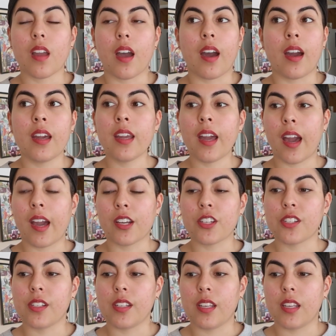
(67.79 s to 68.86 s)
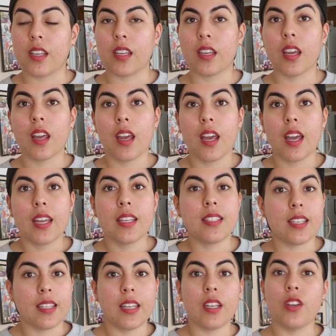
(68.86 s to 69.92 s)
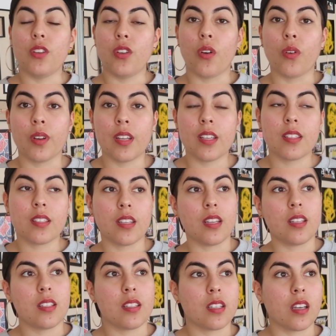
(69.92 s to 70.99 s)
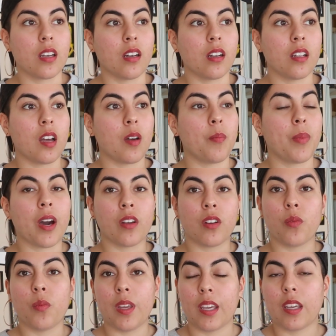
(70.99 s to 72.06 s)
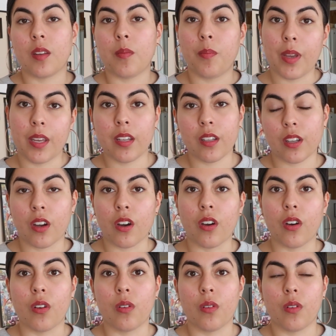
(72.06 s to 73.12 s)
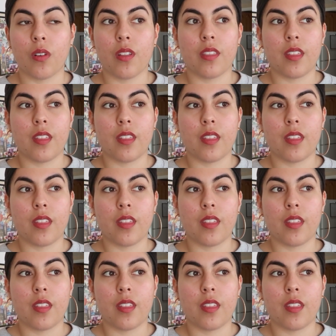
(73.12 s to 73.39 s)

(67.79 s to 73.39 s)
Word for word: I actually didn't notice until about a week and a bit ago